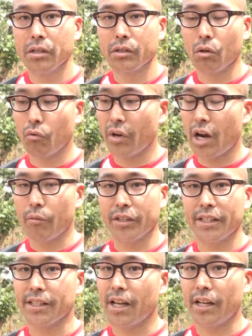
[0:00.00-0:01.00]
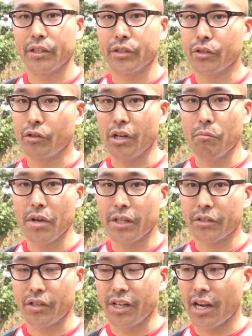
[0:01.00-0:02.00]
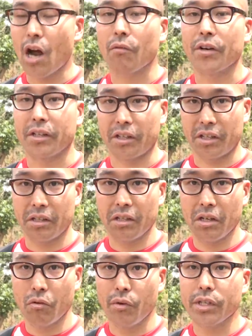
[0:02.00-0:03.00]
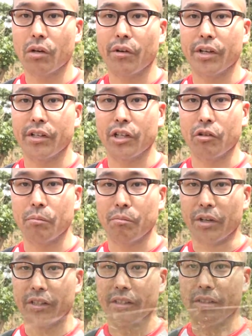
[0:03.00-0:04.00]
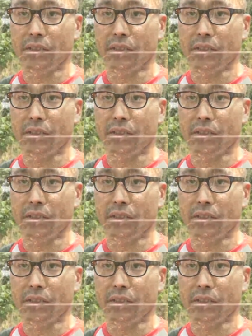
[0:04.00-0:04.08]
So we have decided to invest in Africa with our equipment.